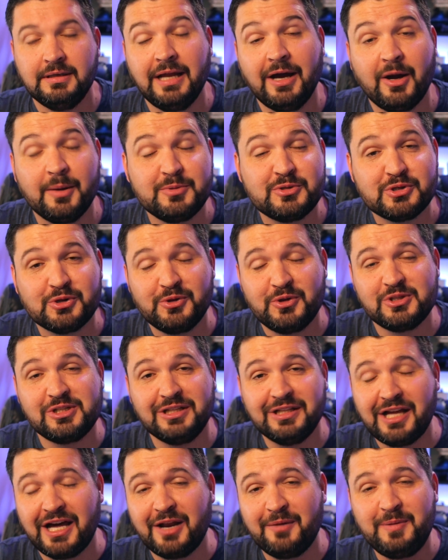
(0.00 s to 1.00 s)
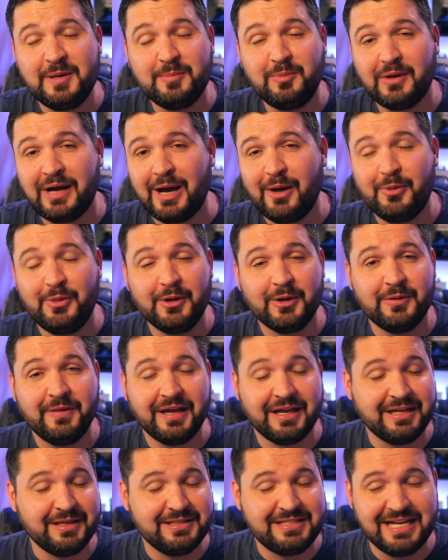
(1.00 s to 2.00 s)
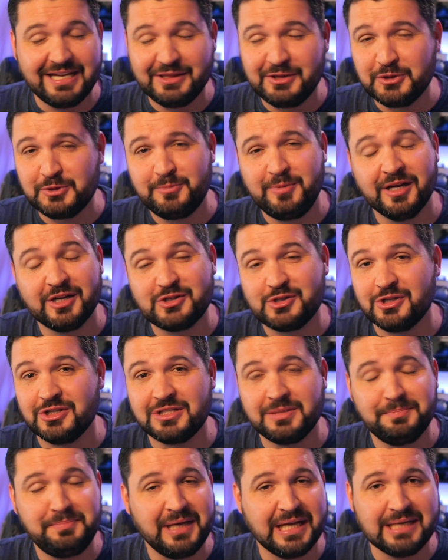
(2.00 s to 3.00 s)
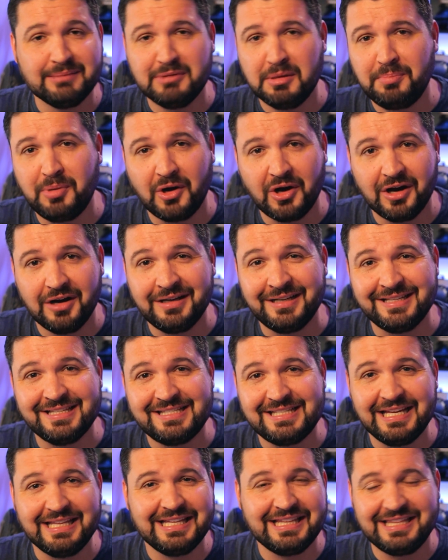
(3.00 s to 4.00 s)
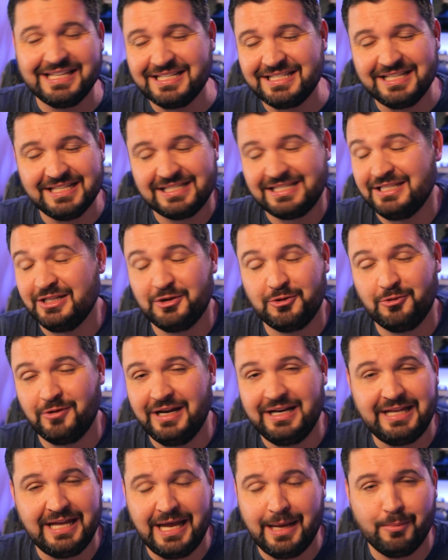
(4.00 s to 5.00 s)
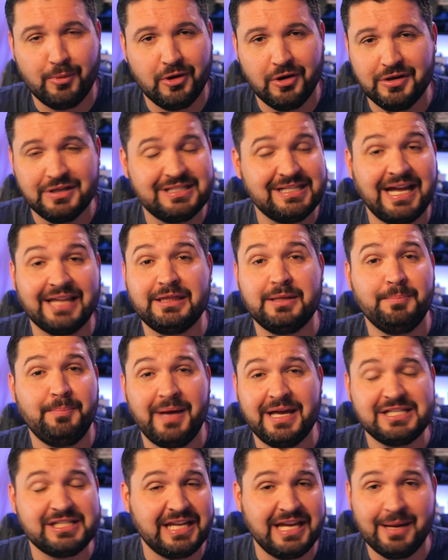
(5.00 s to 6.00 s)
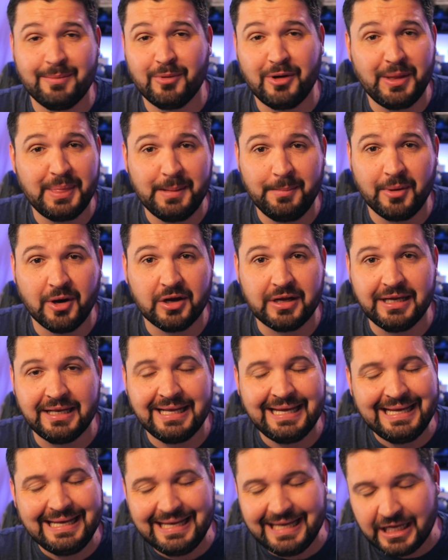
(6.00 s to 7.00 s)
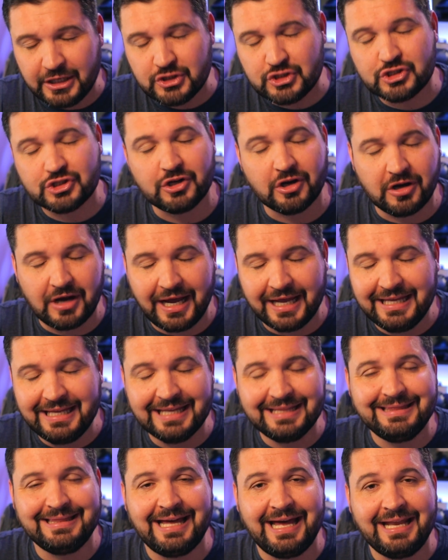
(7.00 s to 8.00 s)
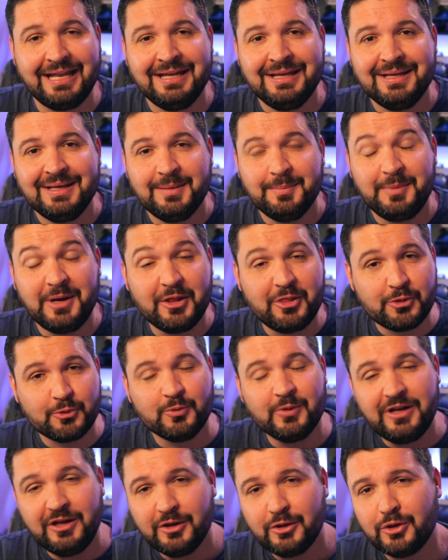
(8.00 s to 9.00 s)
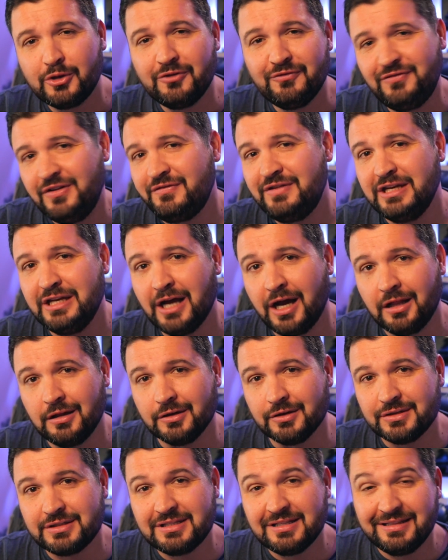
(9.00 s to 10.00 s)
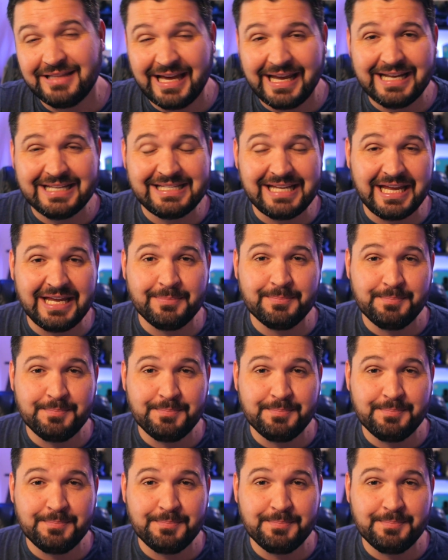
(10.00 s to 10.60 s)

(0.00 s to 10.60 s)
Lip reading: Now, I'm sure there's a lot of people out there that can take those pictures and pick them apart and say that this isn't a great camera or it's not the best camera on the market. And sure, I get that. But at $350, that is a